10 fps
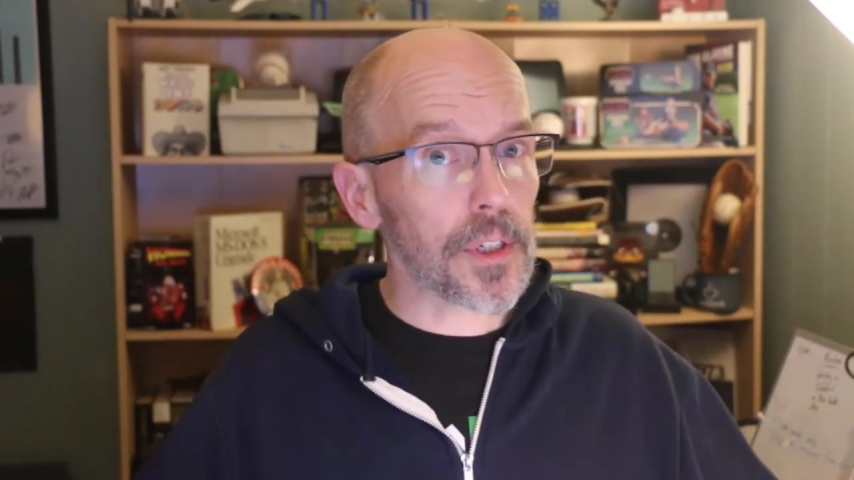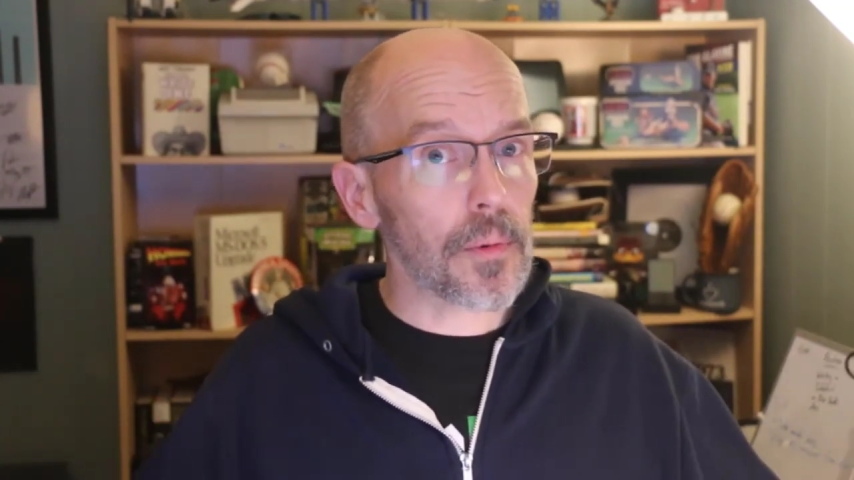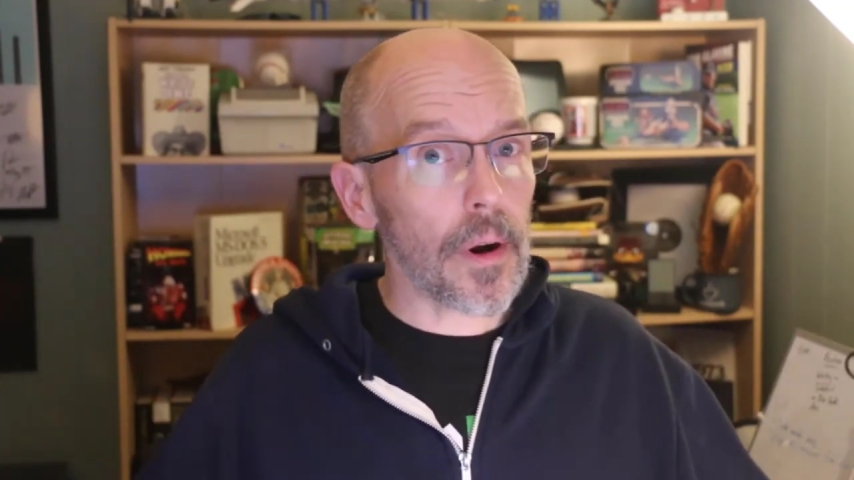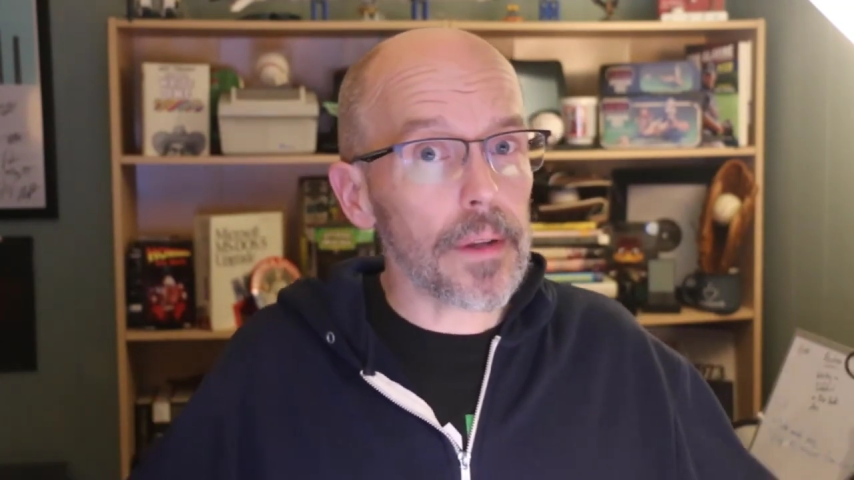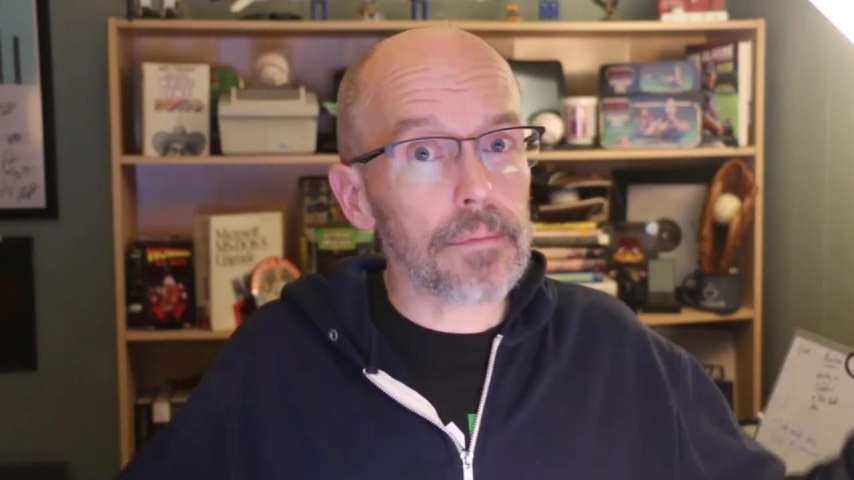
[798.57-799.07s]

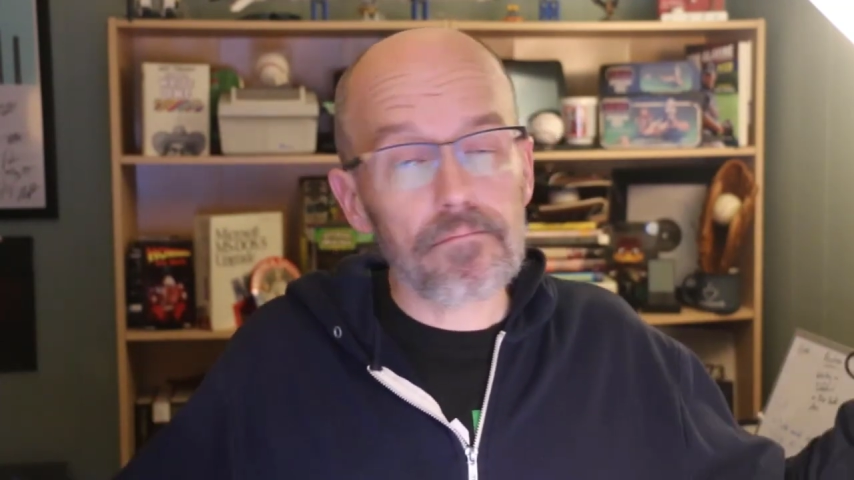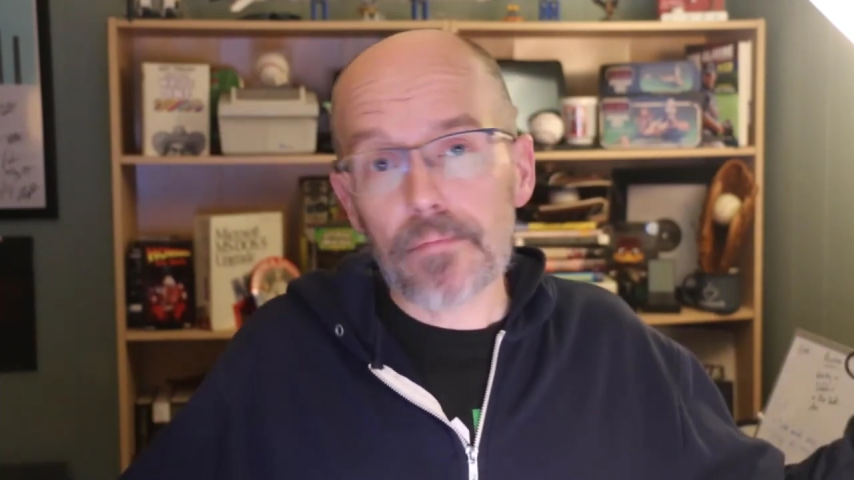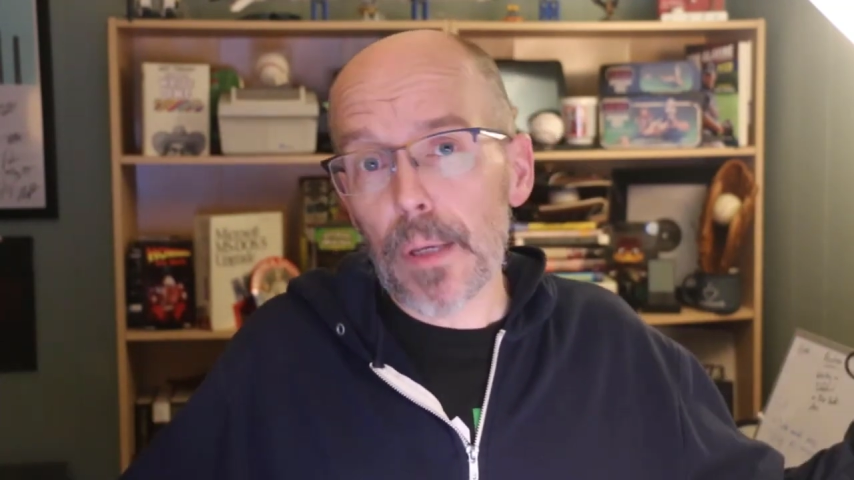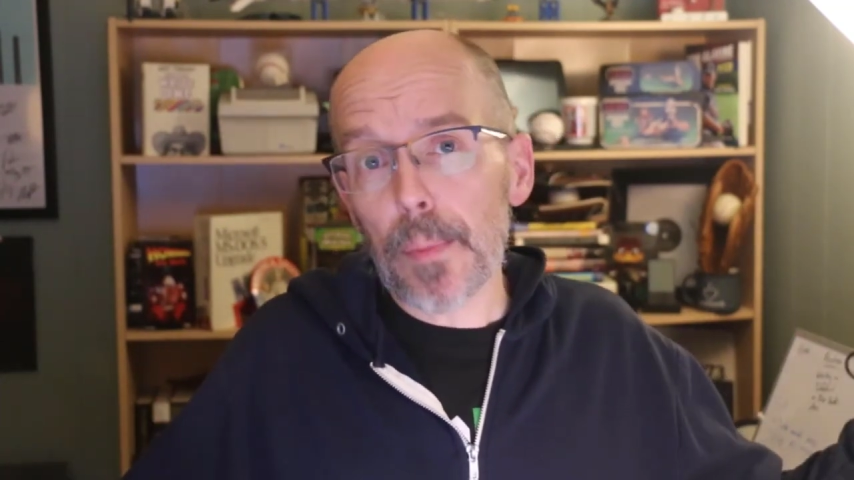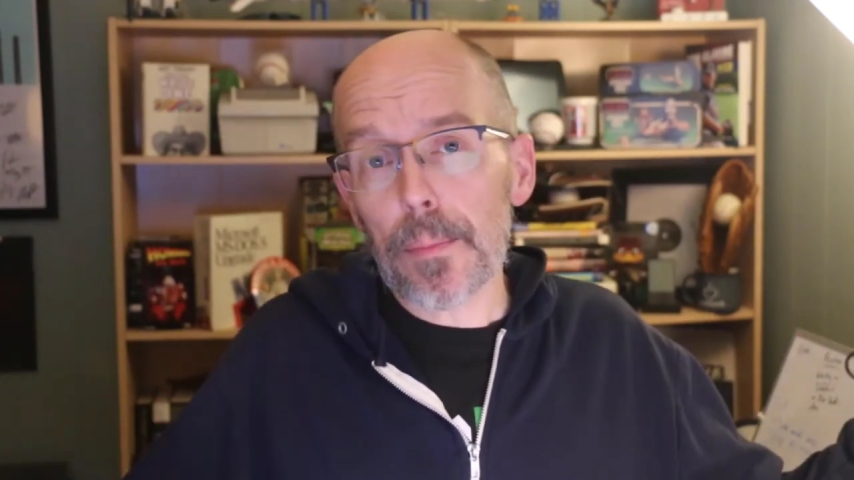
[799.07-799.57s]
want,
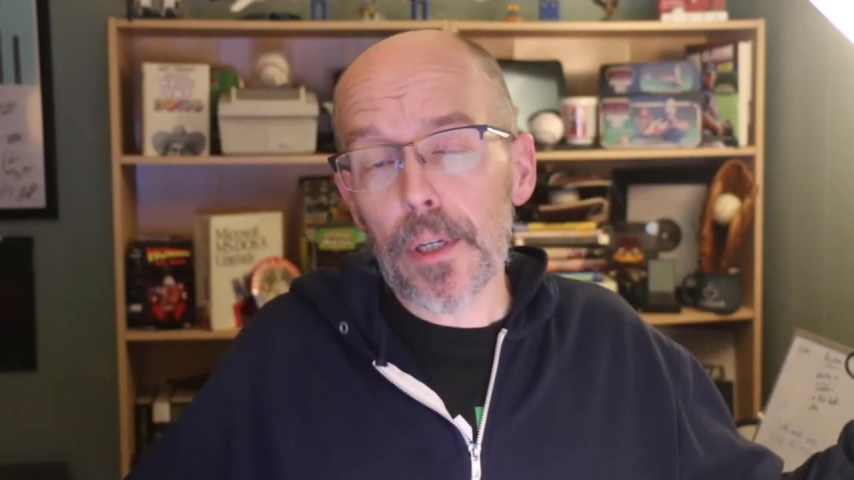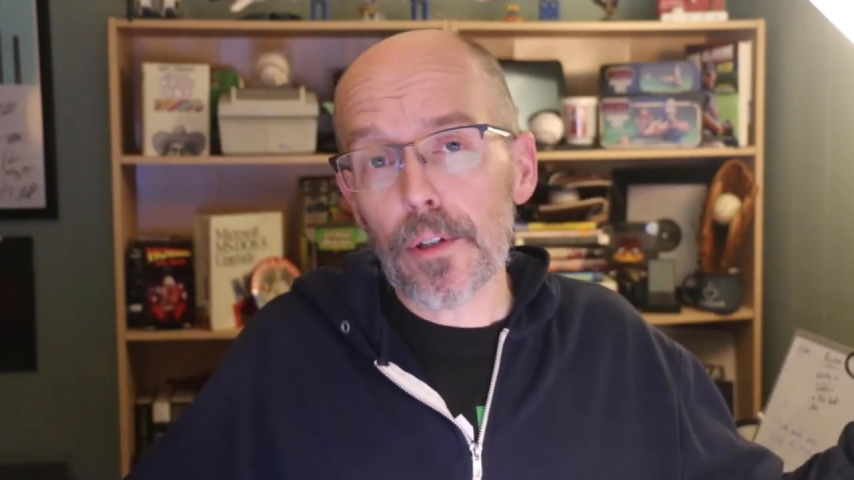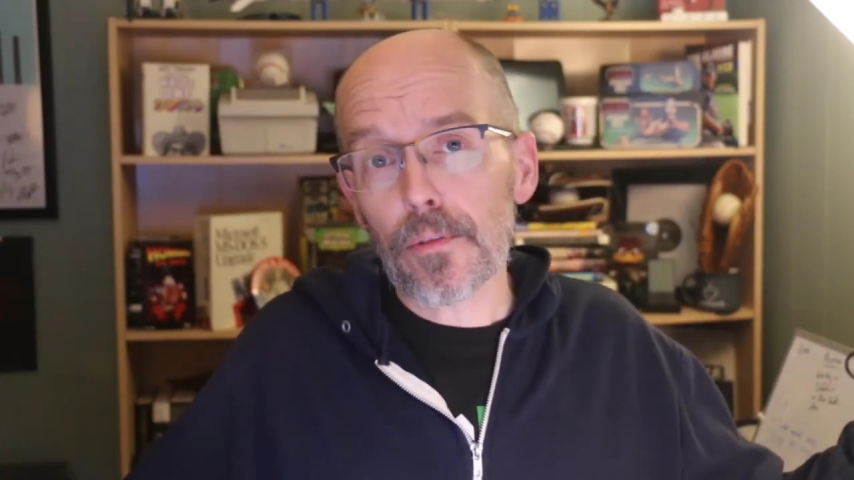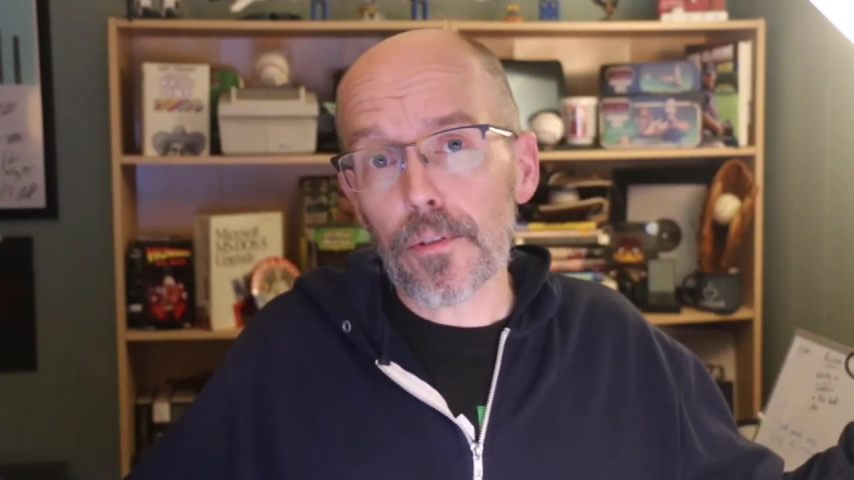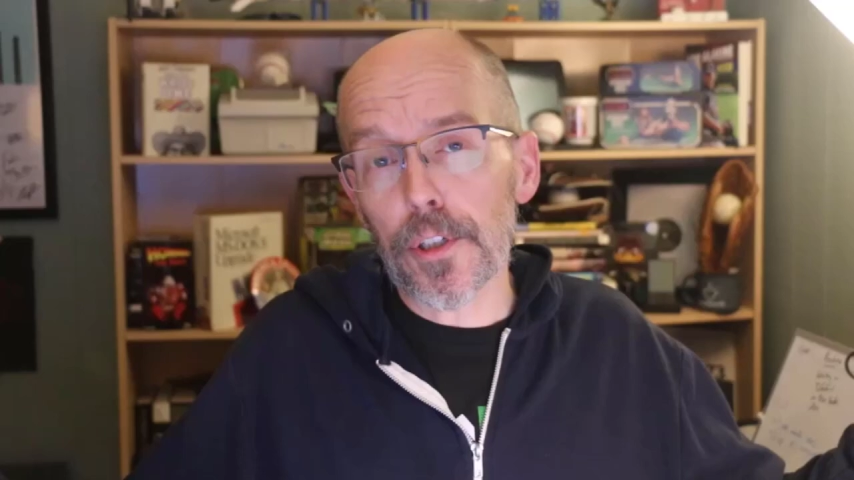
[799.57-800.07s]
it might be good
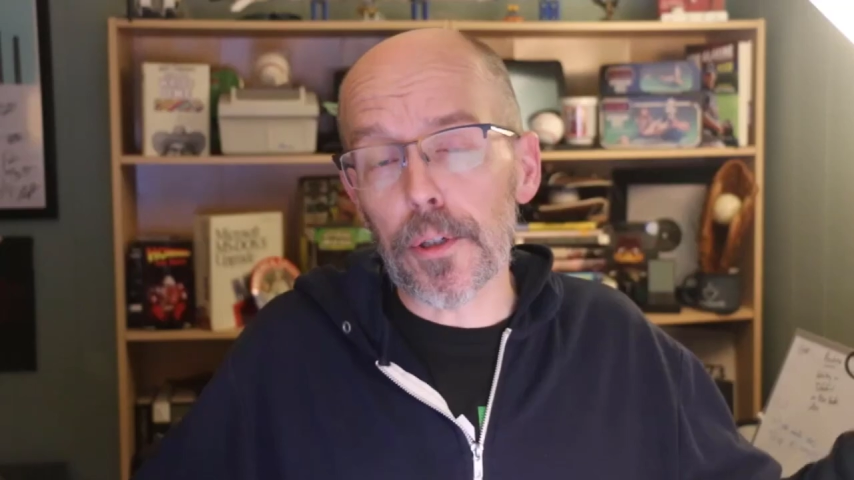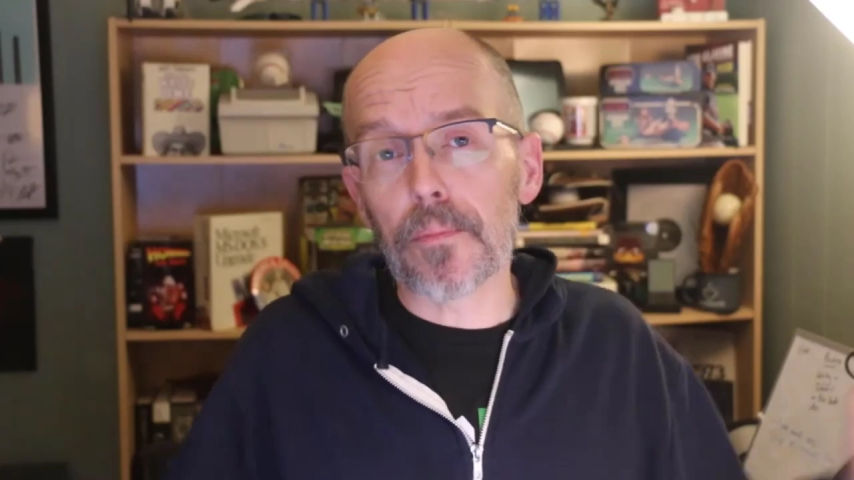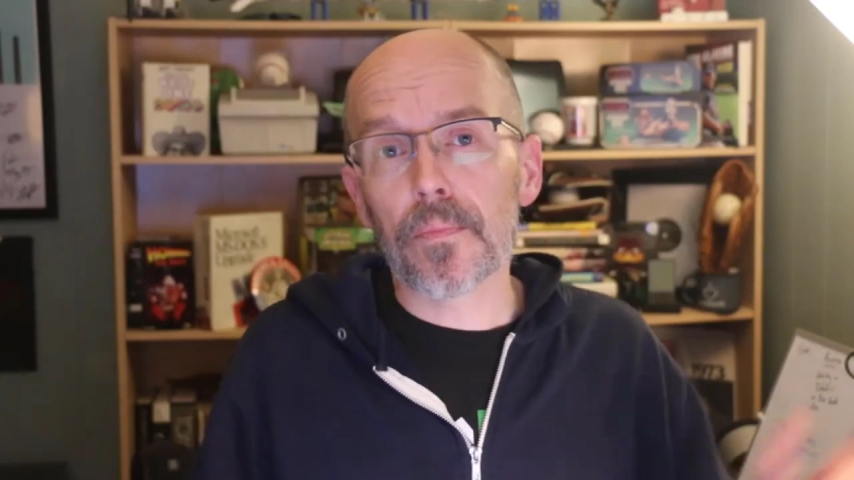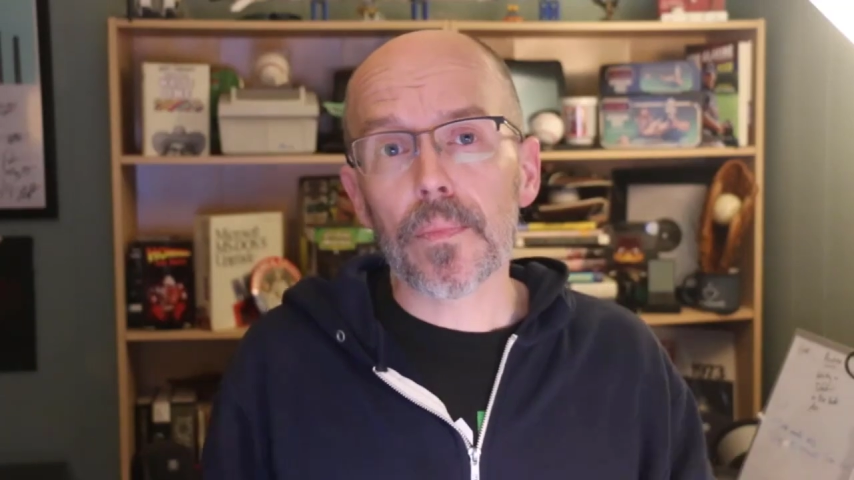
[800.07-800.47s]
for you.